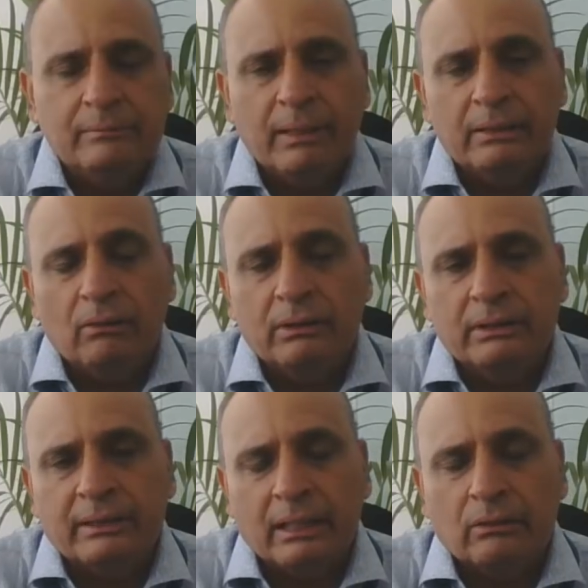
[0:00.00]
but on the
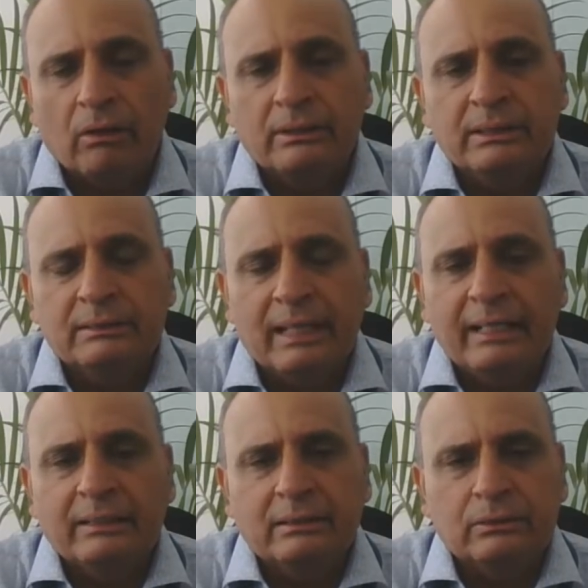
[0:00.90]
technology side,
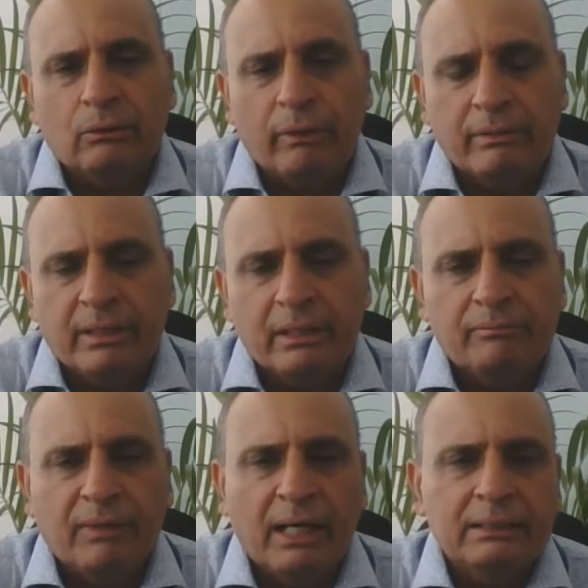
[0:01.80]
it is growing very
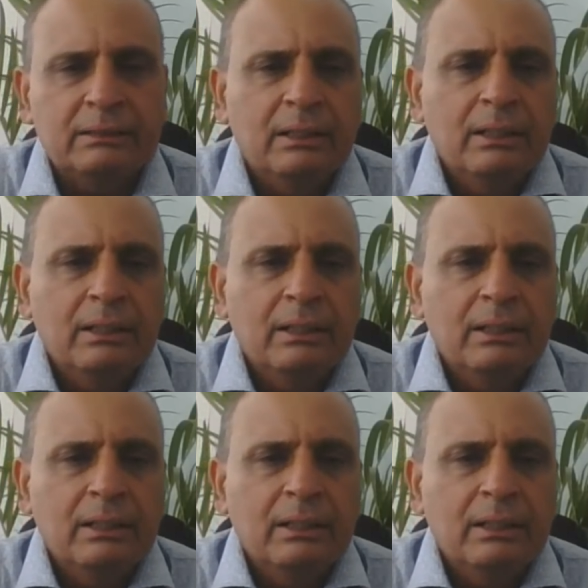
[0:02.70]
fast.